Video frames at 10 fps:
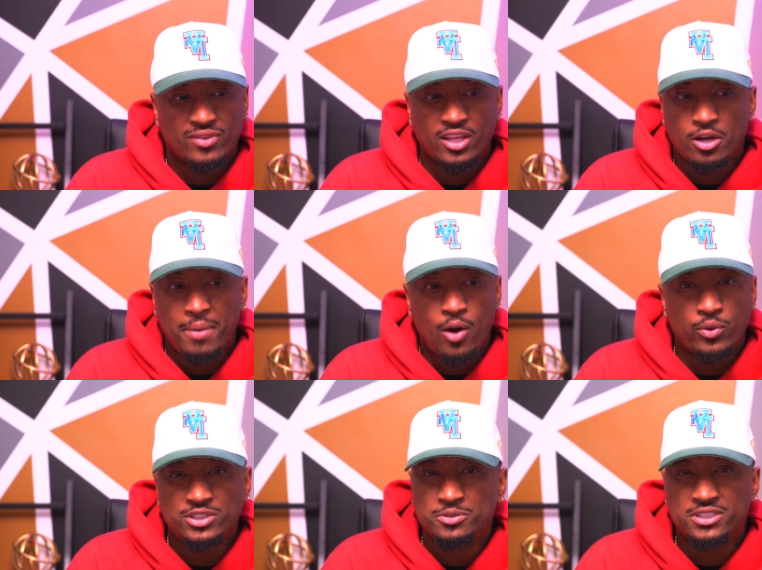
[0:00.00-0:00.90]
think
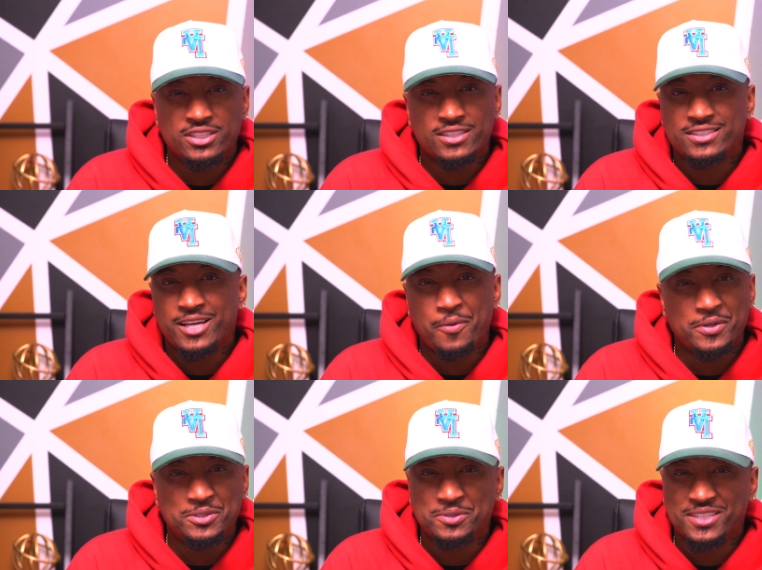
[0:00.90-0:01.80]
about what you should have said
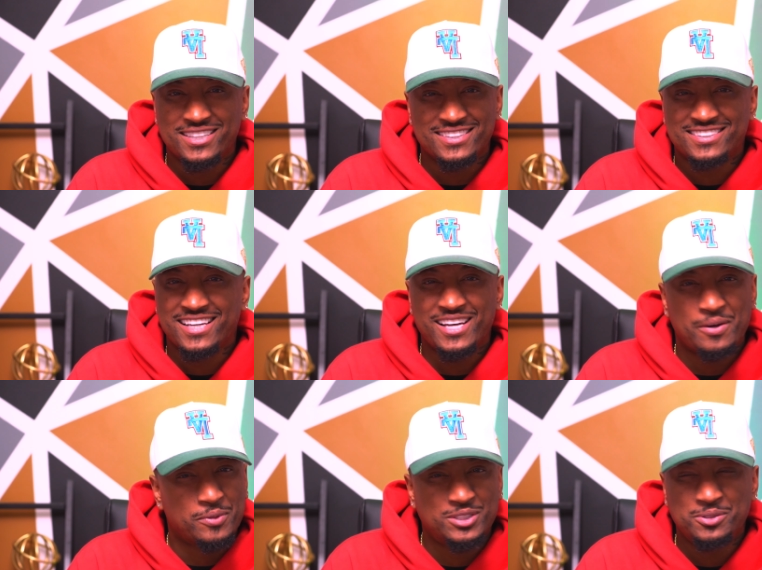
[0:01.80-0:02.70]
what you could have said
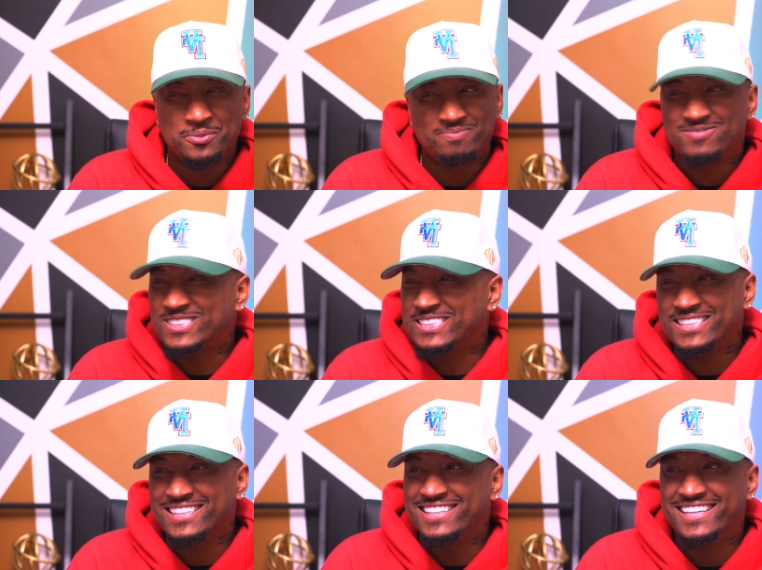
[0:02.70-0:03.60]
what you should have